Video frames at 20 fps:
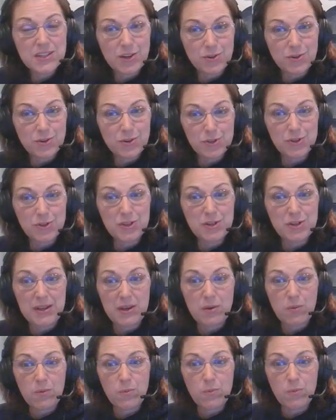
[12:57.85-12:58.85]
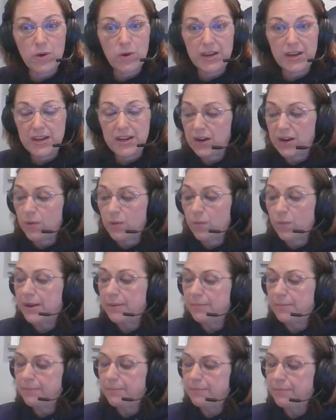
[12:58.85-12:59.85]
understood to be a one and a
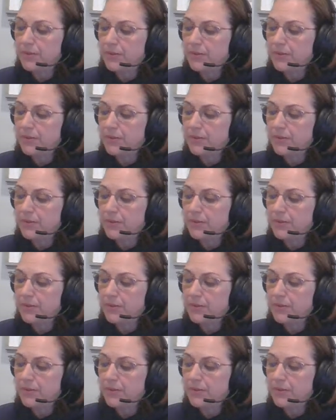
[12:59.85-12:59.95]
one.